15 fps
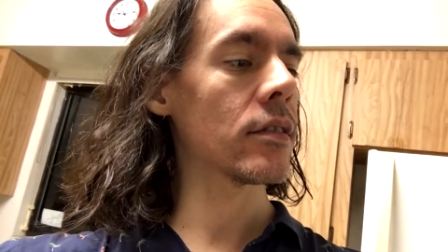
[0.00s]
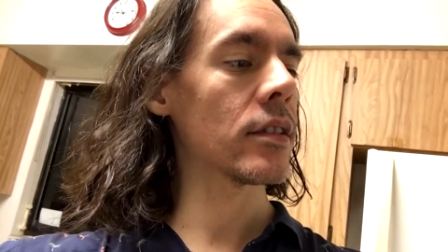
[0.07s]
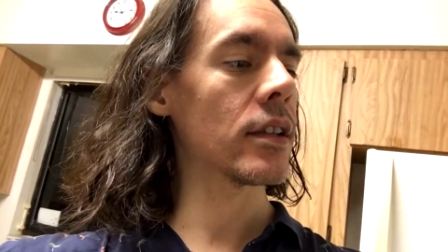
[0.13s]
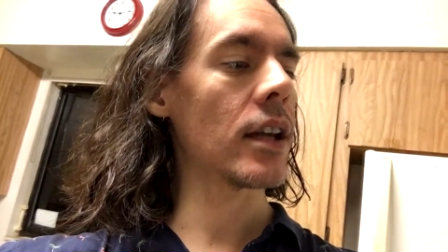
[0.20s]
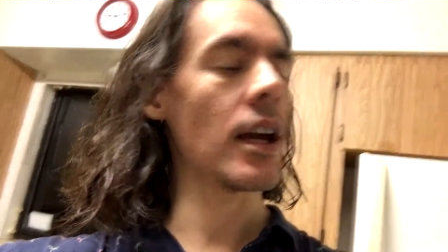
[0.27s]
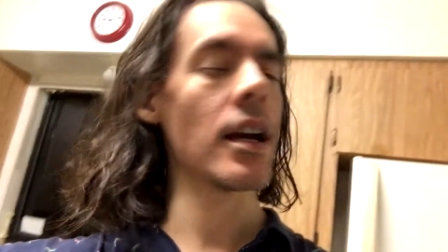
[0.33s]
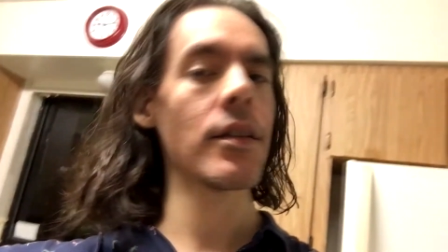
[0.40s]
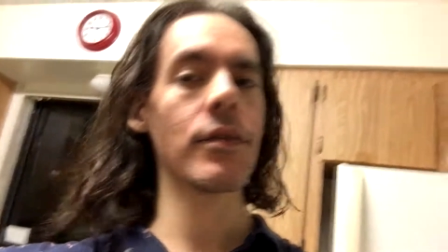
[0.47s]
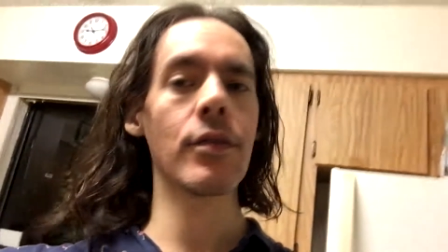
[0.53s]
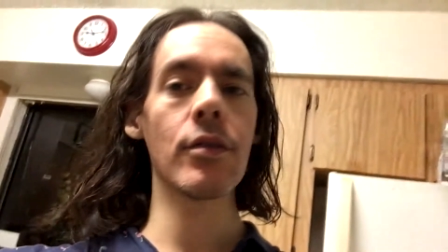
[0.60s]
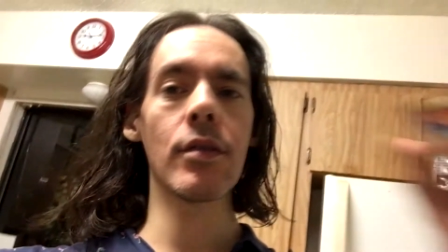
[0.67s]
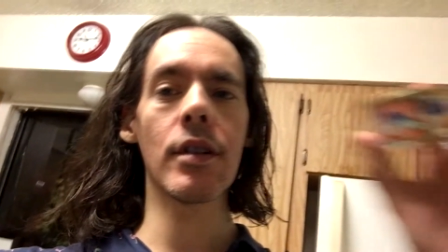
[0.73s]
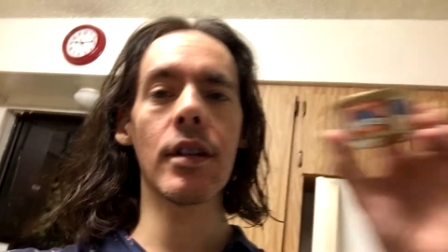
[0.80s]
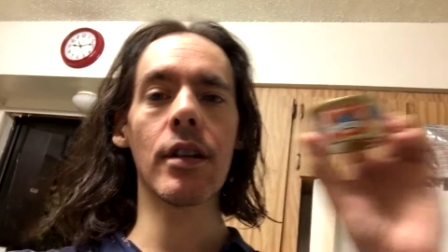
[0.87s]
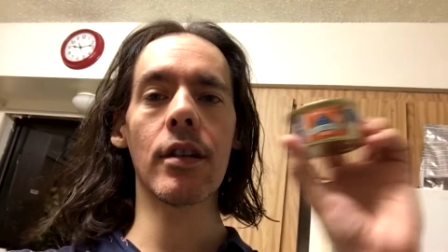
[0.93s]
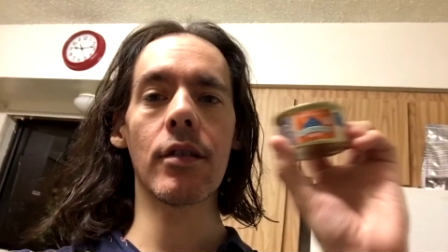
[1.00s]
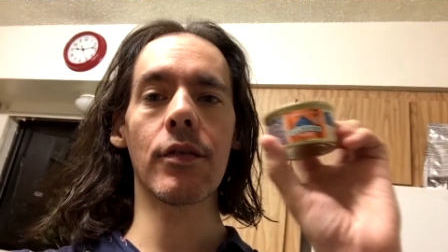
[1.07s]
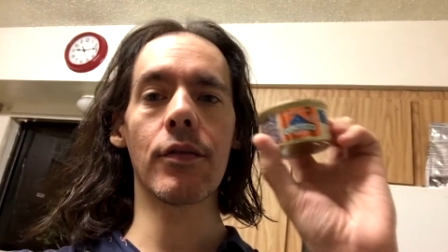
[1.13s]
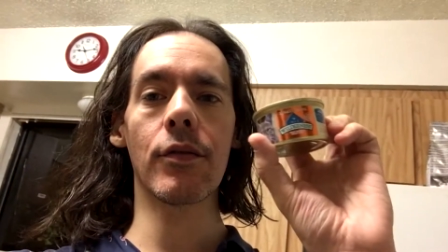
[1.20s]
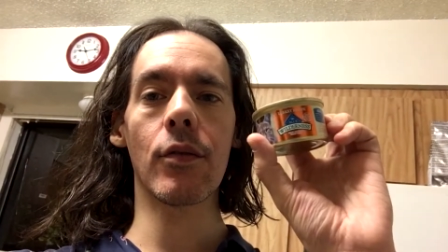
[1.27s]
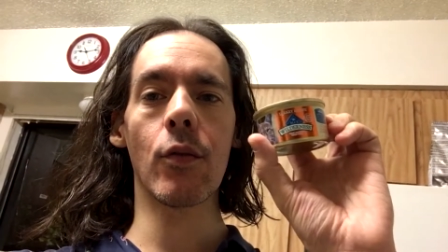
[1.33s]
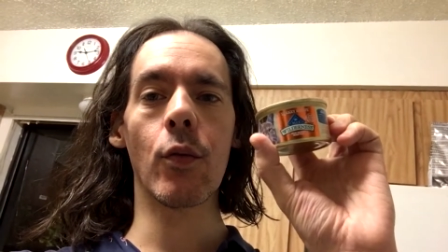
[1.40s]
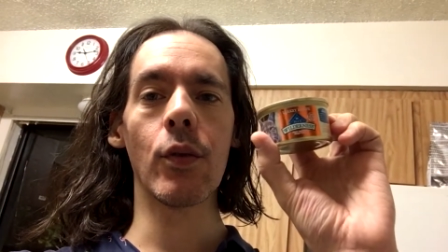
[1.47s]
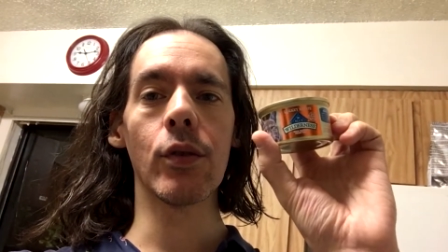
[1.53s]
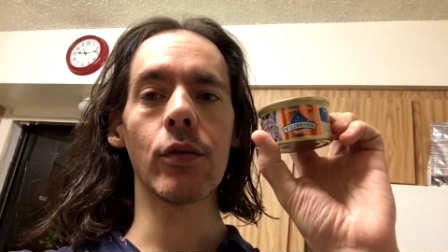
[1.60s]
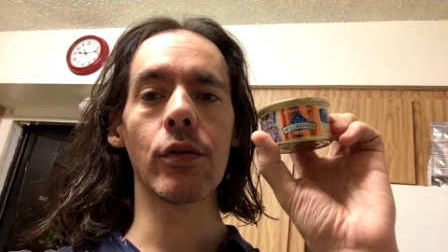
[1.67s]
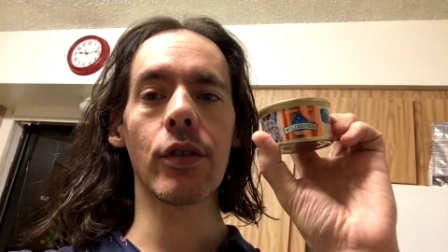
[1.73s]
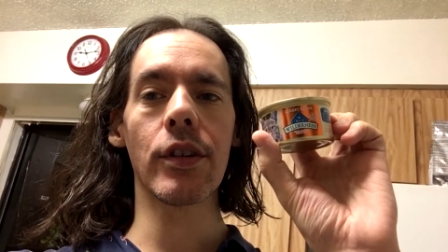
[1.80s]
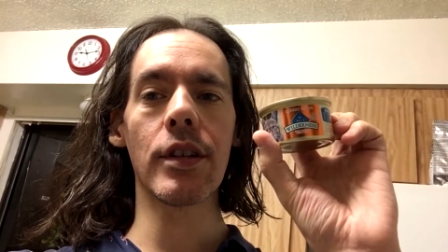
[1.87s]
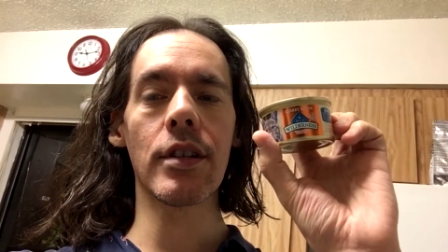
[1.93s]
cat food here,
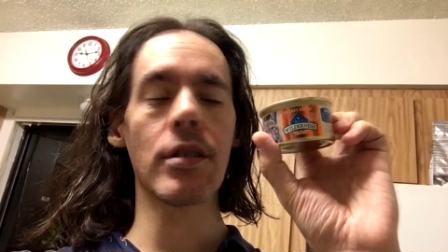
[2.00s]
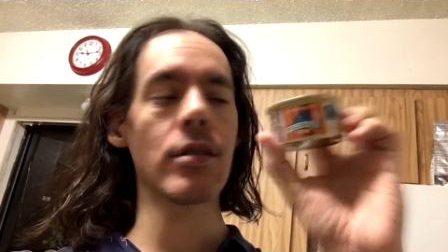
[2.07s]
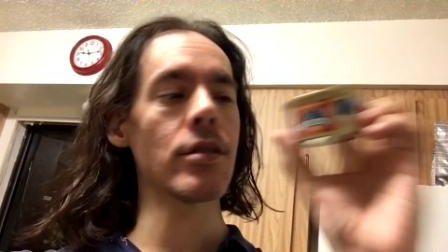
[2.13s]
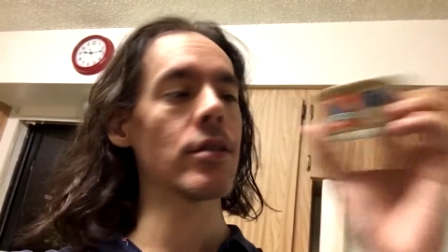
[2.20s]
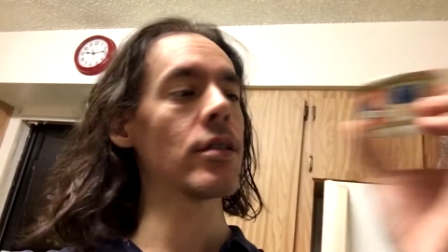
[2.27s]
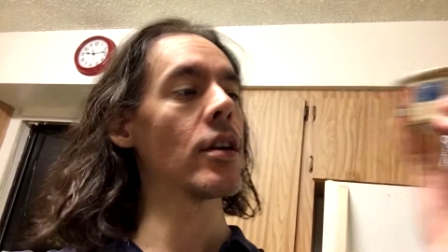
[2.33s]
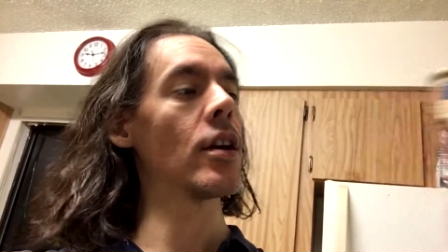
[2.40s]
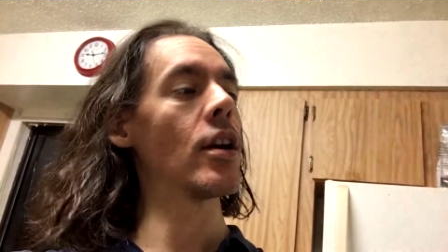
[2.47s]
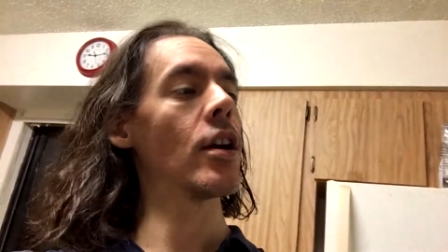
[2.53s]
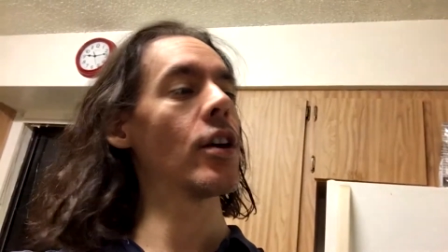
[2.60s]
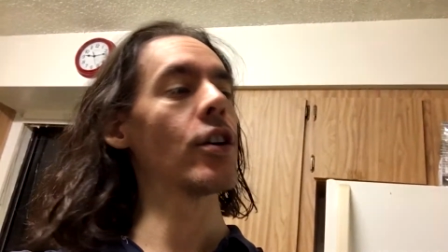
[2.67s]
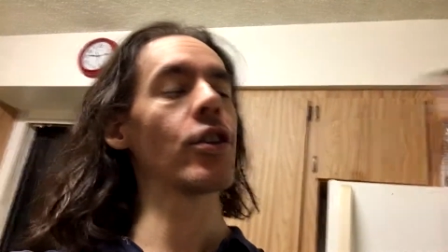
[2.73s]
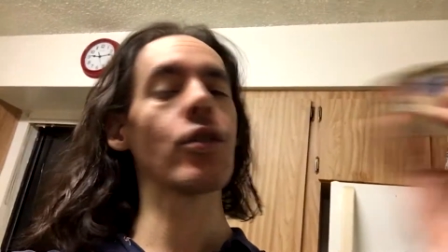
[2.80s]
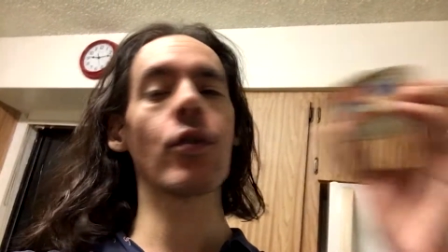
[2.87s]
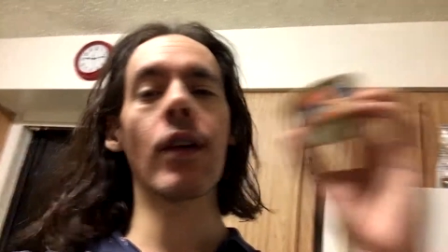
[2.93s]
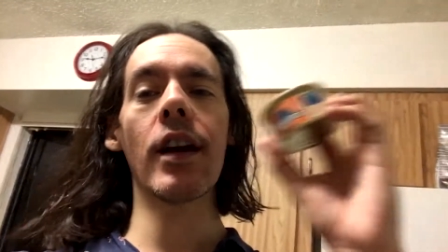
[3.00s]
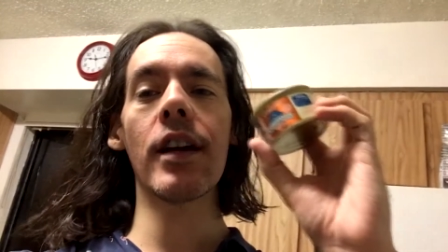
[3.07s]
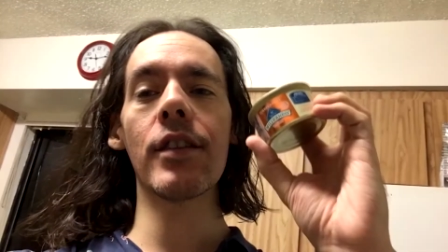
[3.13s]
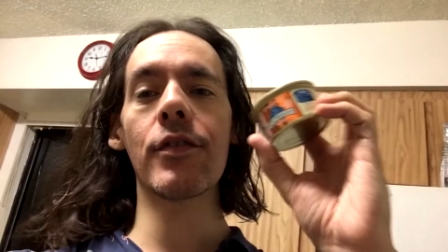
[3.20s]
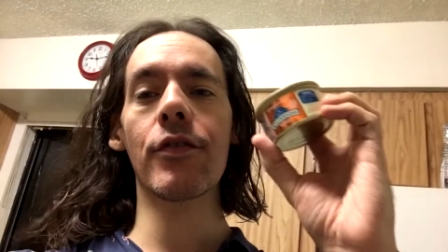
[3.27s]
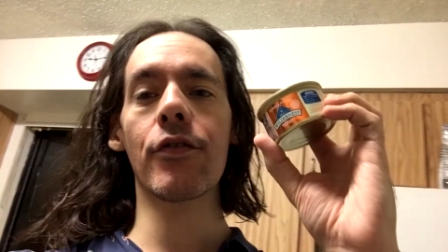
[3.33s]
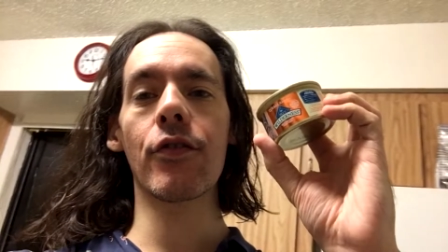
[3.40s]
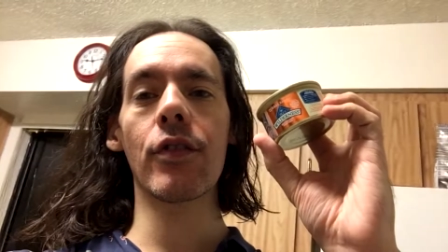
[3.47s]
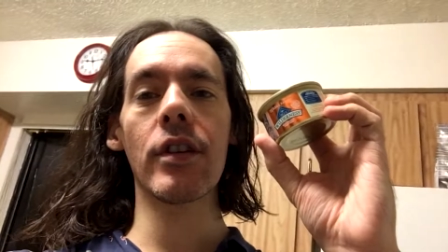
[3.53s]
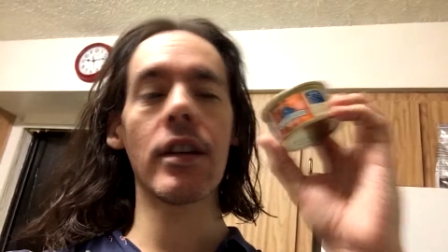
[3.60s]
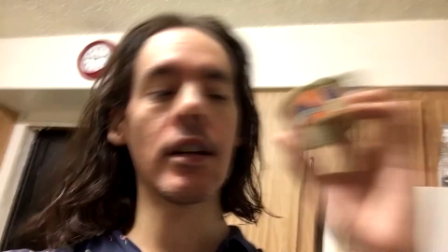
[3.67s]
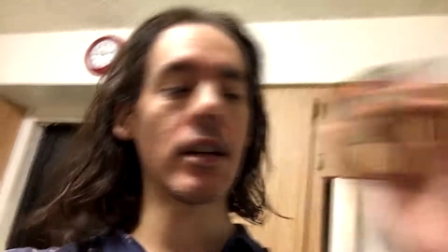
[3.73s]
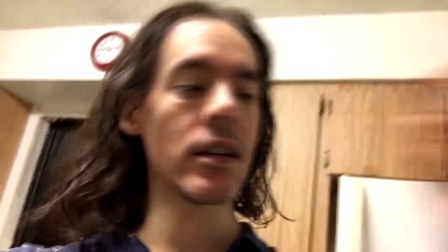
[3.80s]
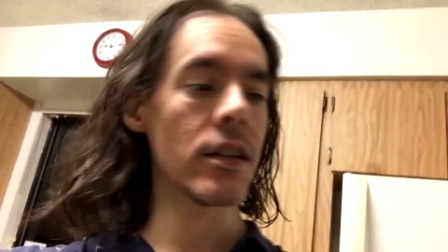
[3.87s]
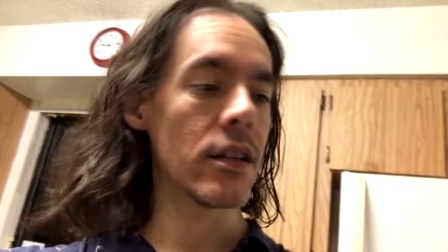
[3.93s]
Wilderness, grain-free.